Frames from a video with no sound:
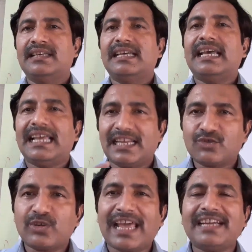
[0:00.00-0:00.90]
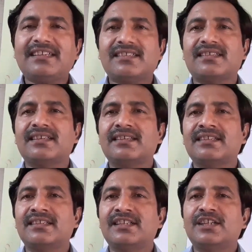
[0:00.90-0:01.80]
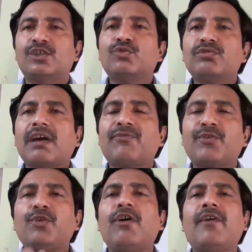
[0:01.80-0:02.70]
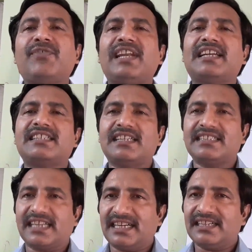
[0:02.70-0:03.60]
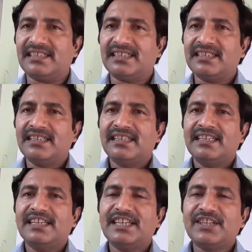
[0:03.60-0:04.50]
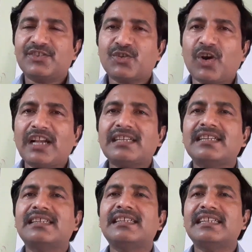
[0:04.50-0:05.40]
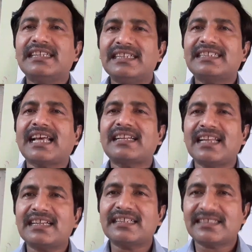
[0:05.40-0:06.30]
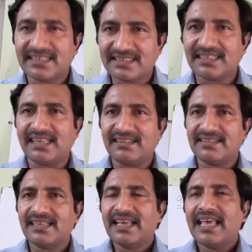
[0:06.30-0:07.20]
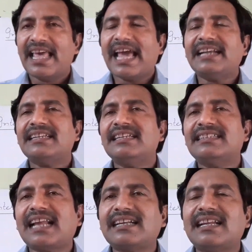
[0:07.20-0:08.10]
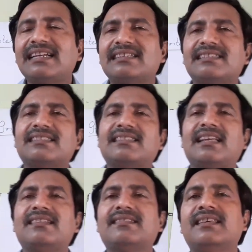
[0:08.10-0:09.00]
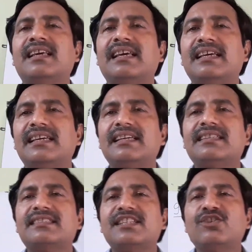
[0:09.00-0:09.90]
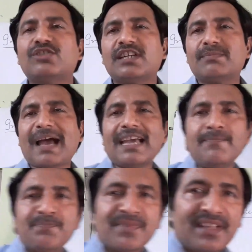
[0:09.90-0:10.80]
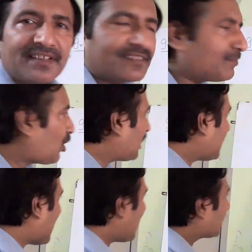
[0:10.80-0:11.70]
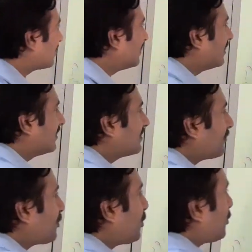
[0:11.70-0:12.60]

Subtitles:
electrolytes, to the flow of electric current, is called internal resistance. And internal resistance is denoted by small r. Suppose